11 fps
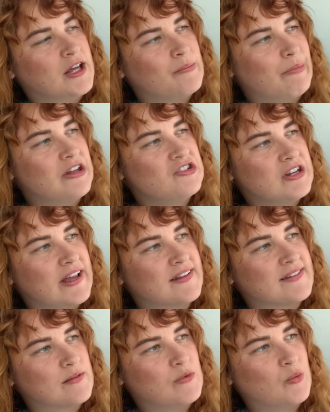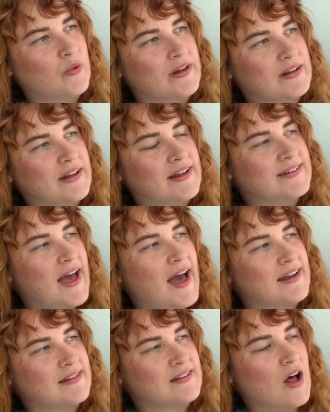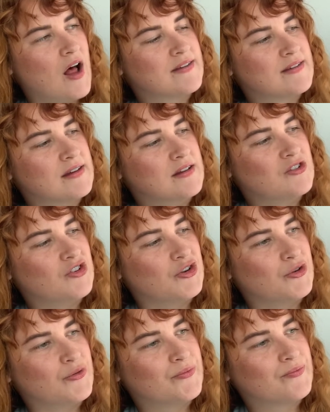Benji hands him the wood and Daddy saws it in 2.